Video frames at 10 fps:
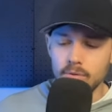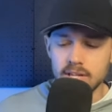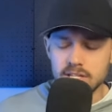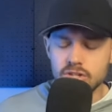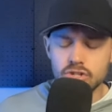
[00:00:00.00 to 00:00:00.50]

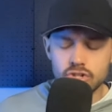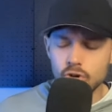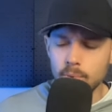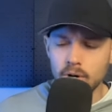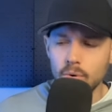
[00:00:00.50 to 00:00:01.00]
or these
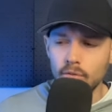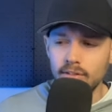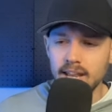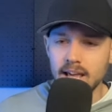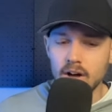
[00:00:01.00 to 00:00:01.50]
super
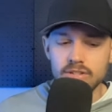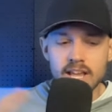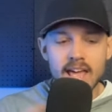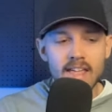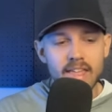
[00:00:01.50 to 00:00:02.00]
cool
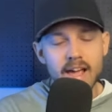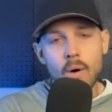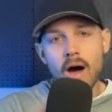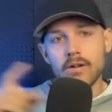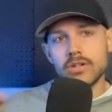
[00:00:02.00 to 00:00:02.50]
videos they
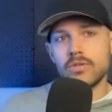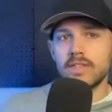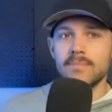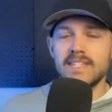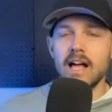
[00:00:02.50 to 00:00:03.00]
go out and do
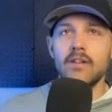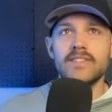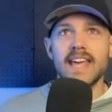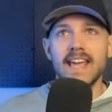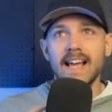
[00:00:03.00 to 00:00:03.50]
it
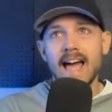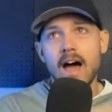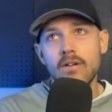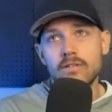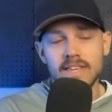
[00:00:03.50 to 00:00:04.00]
themselves they
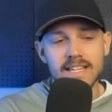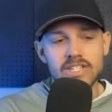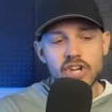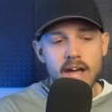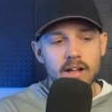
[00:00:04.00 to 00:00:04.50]
encounter
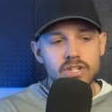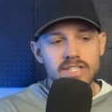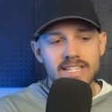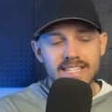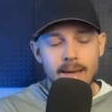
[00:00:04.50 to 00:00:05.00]
these
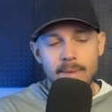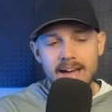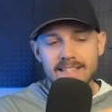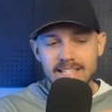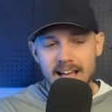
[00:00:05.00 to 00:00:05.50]
challenges these
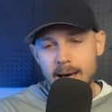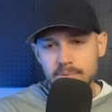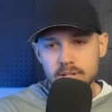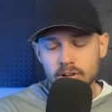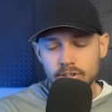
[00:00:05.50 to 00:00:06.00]
setbacks these
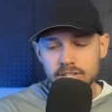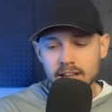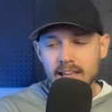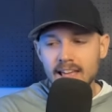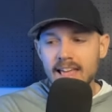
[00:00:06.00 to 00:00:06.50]
obstacles
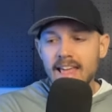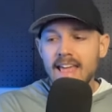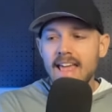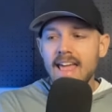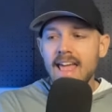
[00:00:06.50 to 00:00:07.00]

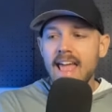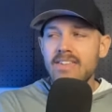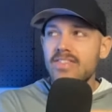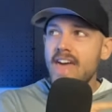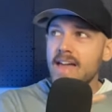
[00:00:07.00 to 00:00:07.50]

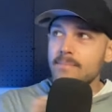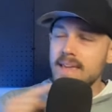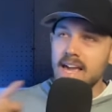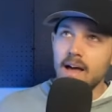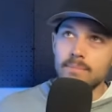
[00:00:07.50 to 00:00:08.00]
it then
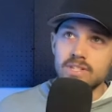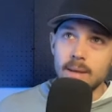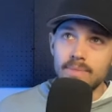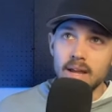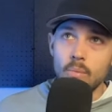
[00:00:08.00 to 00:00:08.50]
becomes
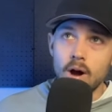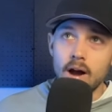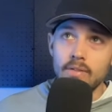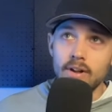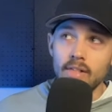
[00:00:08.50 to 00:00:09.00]
something
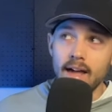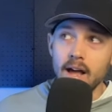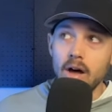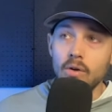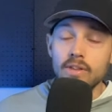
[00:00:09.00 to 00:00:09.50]
where they're
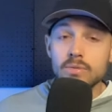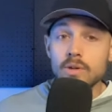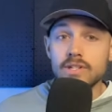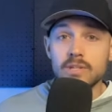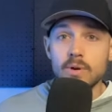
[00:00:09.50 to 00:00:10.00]
like oh
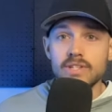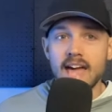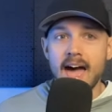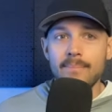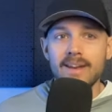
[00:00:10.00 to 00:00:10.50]
this wasn't
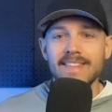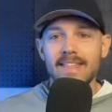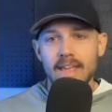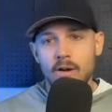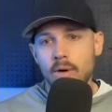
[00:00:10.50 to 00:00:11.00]
supposed to happen
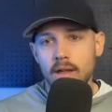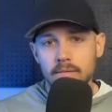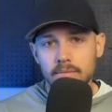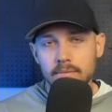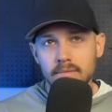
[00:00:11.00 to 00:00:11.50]
and then they quit
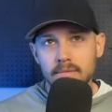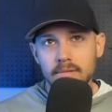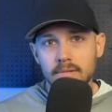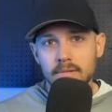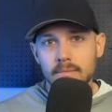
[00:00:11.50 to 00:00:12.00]

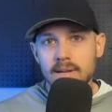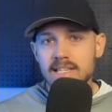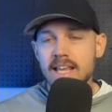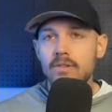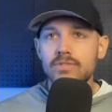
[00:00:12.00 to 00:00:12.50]

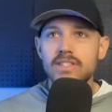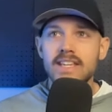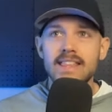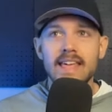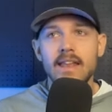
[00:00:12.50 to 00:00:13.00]
because they don't
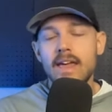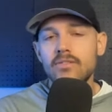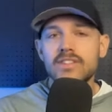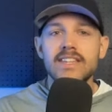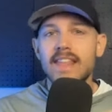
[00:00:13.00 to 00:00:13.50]
see the, they
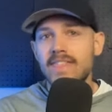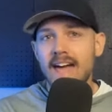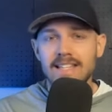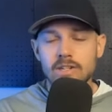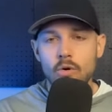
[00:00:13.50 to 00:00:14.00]
don't see that
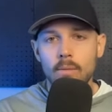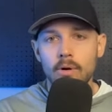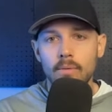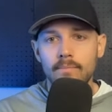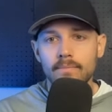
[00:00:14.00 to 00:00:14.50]
that's
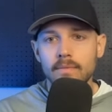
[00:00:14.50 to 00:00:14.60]
normal